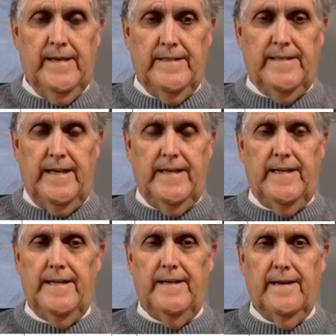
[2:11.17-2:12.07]

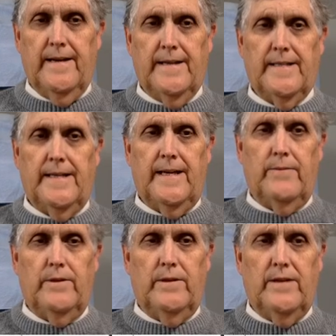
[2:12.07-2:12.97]
C, not D.
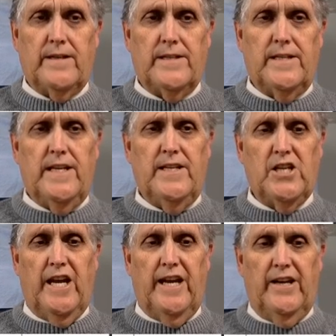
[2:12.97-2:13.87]
Look, C
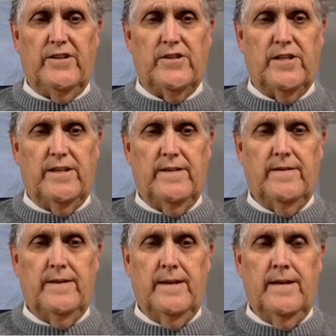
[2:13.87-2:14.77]
changed,
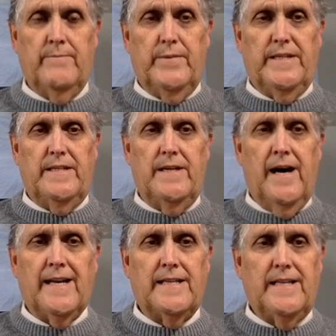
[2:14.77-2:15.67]
but
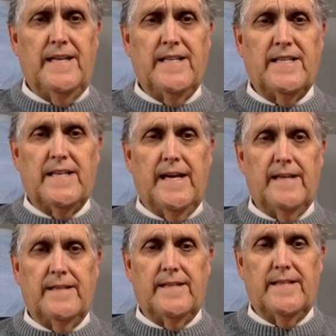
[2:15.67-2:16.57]
not D
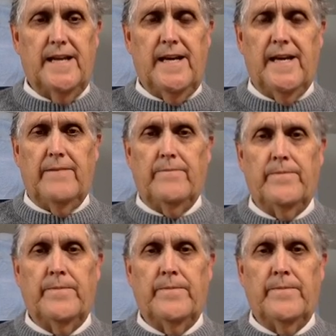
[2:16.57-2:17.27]
stayed the same.